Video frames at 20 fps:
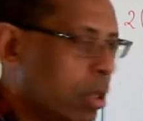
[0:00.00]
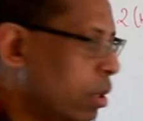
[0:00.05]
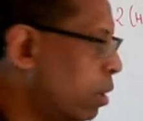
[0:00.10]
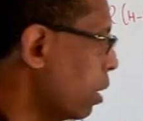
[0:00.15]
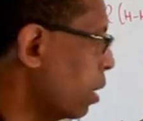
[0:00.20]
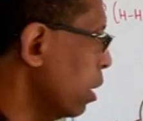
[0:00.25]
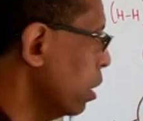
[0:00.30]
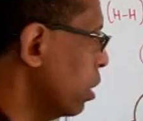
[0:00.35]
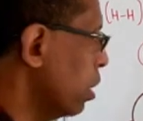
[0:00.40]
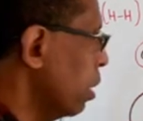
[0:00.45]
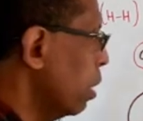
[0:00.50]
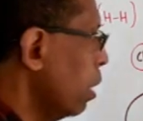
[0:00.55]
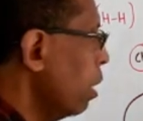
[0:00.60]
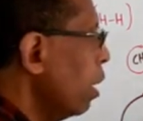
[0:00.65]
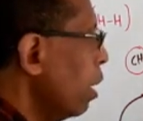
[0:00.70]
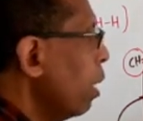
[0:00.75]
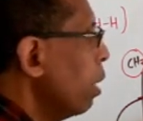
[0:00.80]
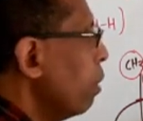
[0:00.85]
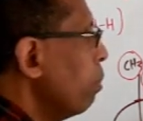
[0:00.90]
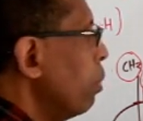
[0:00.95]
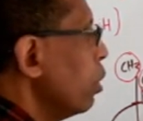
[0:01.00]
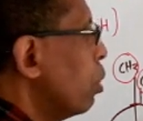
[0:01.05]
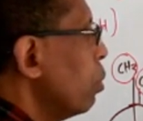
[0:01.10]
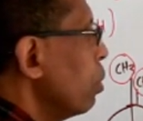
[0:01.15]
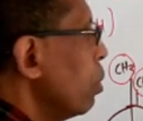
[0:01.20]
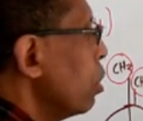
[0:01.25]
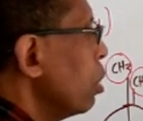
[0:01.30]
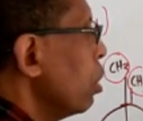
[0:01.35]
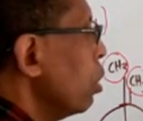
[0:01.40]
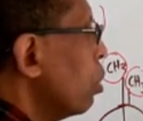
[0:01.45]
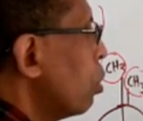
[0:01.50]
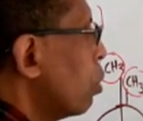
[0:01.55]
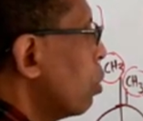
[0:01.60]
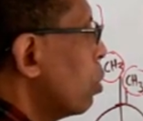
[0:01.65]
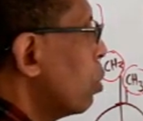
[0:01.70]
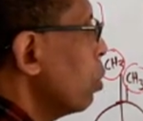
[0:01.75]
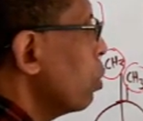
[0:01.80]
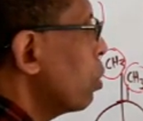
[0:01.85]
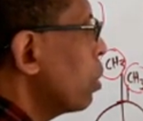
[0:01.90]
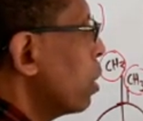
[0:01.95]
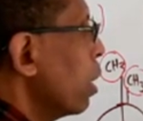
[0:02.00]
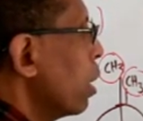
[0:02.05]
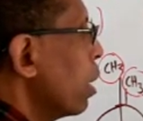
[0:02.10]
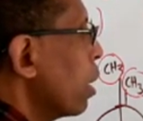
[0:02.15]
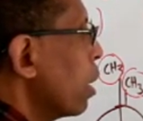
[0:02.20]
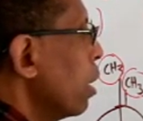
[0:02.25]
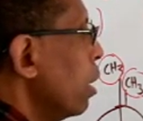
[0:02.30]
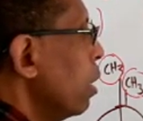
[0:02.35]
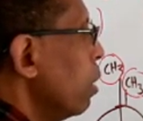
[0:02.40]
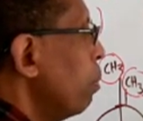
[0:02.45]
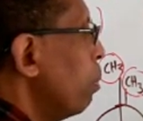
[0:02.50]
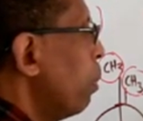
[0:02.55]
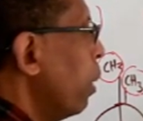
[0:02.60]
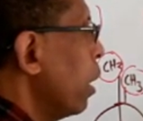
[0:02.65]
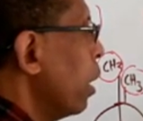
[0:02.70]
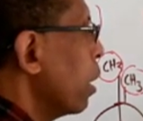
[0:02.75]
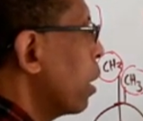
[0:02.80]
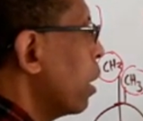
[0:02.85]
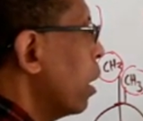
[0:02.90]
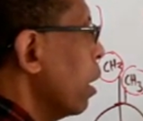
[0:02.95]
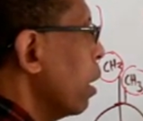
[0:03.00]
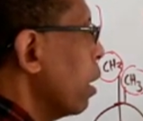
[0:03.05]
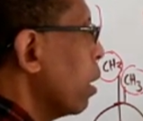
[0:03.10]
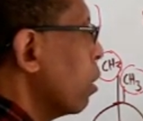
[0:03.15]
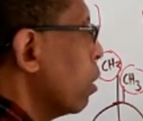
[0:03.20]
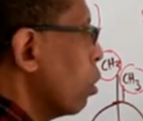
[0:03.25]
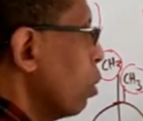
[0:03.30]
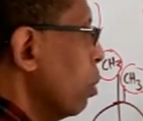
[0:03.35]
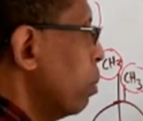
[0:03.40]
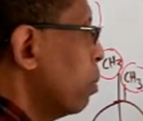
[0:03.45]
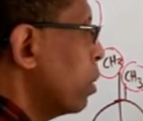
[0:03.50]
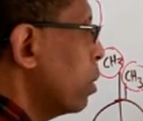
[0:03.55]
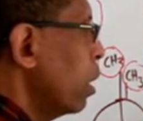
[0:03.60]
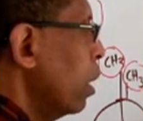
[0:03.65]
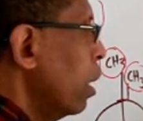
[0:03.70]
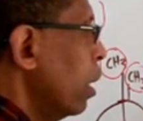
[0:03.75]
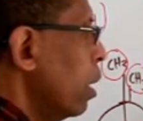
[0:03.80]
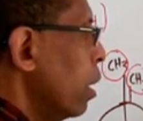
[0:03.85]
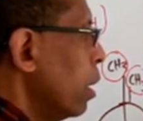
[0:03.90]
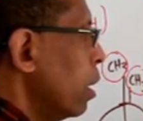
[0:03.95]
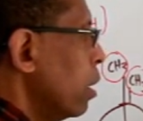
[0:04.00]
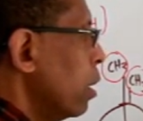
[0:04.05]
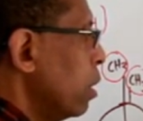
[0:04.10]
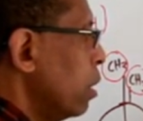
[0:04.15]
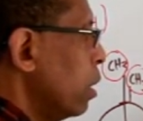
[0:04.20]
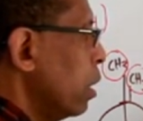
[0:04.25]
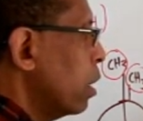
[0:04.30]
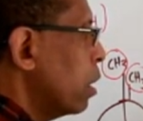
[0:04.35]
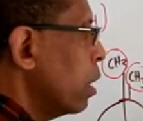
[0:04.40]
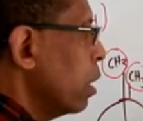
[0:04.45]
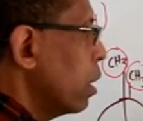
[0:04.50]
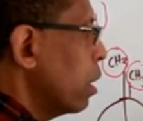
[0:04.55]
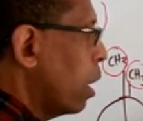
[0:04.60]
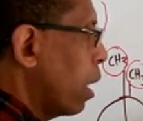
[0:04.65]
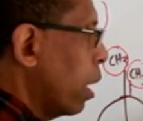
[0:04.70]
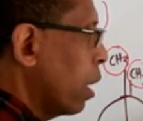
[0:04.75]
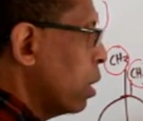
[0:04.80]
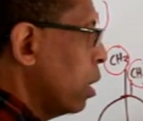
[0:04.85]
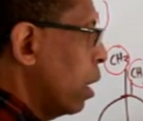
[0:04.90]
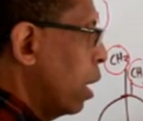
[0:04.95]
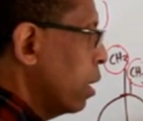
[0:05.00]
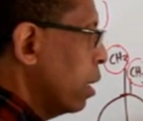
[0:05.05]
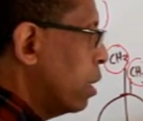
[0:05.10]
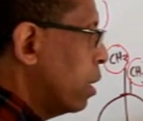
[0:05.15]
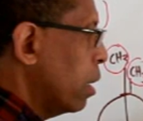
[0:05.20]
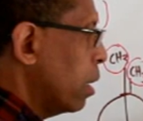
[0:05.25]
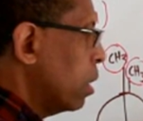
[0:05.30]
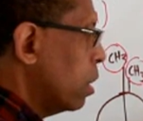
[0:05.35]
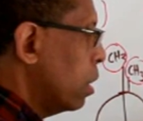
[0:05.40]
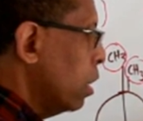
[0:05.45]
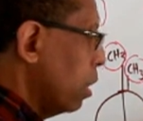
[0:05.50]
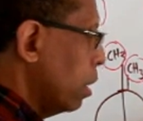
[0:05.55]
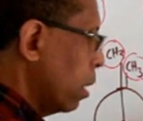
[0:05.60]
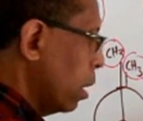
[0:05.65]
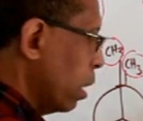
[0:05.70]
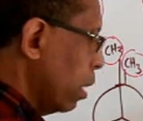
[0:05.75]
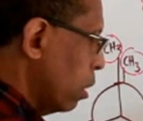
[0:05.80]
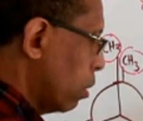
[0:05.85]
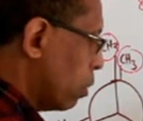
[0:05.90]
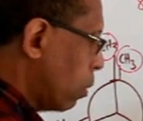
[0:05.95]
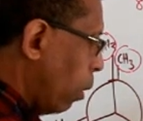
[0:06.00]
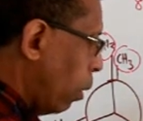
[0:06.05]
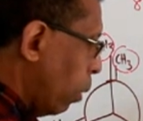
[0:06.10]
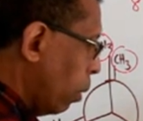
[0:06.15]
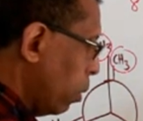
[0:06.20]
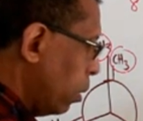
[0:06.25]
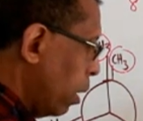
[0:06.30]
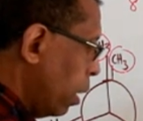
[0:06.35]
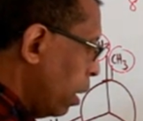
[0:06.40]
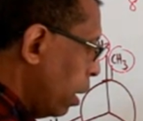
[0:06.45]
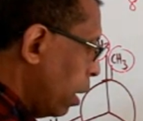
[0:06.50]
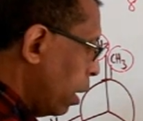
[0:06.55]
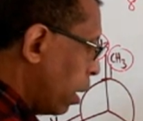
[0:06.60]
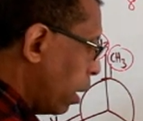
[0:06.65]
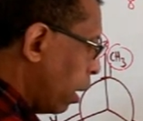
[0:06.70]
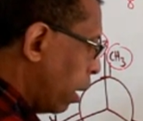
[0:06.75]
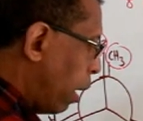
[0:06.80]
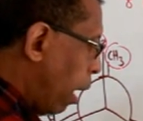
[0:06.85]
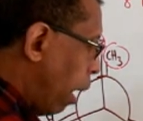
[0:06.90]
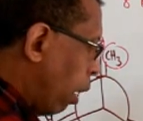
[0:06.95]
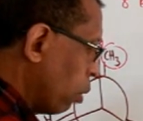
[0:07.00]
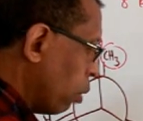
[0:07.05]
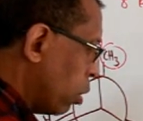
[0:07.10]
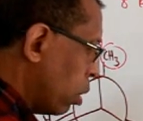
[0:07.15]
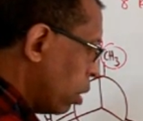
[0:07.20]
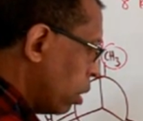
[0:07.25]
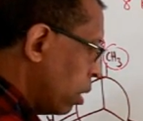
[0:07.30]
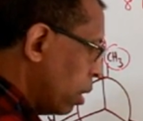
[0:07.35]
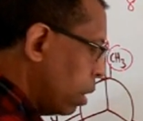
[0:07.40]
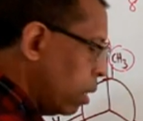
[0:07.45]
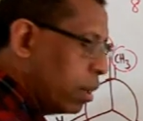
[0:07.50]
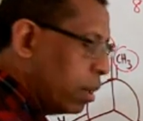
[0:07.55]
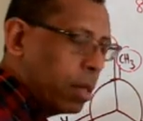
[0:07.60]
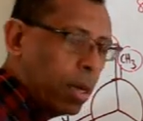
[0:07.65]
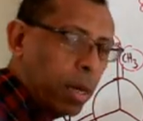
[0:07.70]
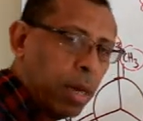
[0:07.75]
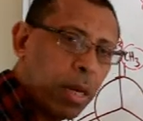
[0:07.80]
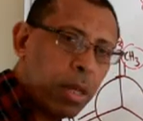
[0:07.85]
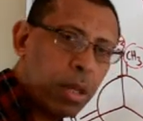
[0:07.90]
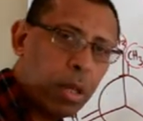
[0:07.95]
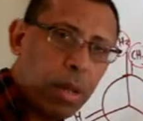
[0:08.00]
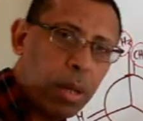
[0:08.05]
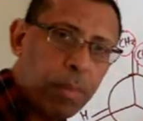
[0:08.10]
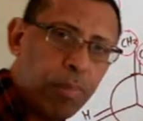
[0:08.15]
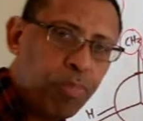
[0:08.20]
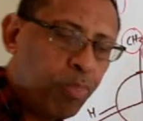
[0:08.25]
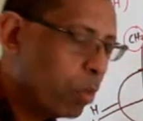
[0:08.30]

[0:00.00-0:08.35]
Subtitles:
interaction. Between these 2 sterically bulky groups, this interaction at 60 degrees is called gauge interaction.